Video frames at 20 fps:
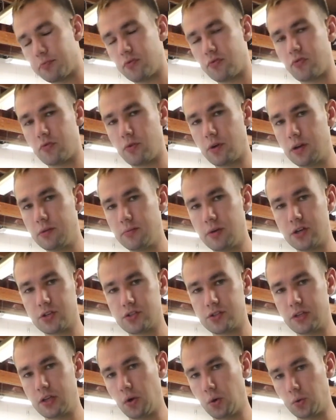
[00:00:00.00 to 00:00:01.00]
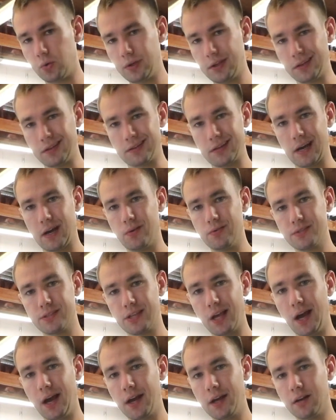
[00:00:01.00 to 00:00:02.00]
pretty much the only
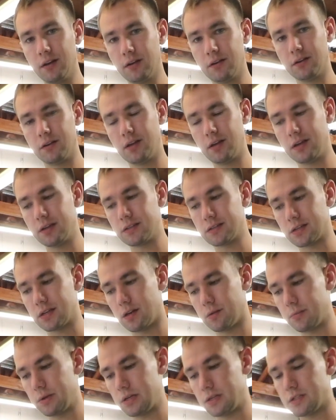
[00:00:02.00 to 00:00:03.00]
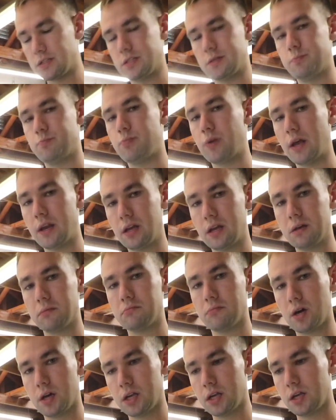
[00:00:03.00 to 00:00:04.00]
downside is gonna be spending
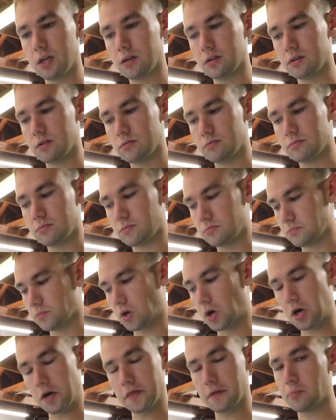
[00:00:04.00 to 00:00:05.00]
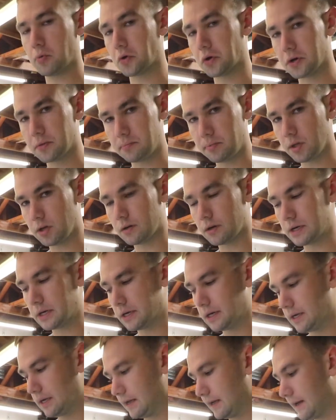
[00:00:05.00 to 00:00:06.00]
money on the ported
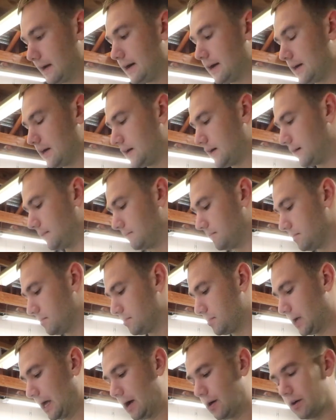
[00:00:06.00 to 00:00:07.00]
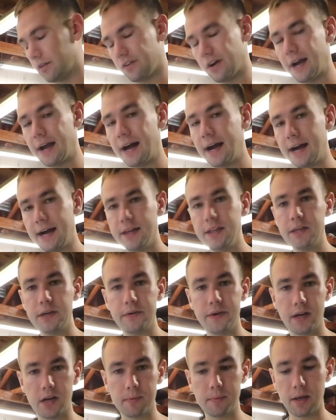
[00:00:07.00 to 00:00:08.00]
blower. But however, I highly
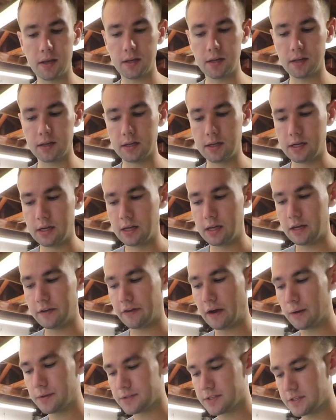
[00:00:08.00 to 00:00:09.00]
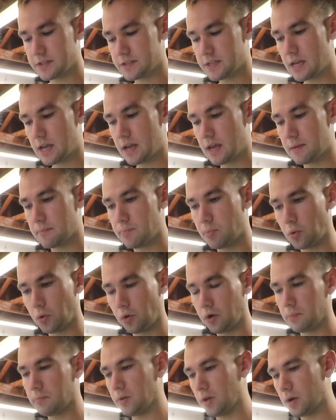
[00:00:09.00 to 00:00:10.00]
recommend it. If I was to say
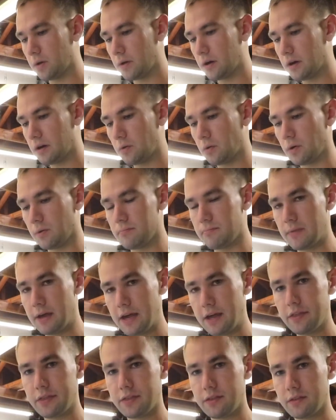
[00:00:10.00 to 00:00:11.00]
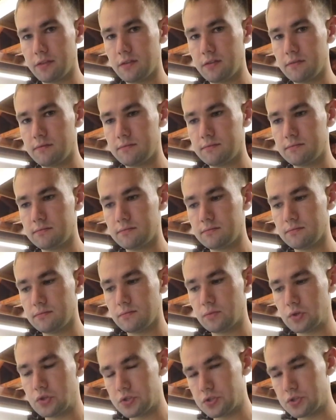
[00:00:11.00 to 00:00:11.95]
ported blower or meth, which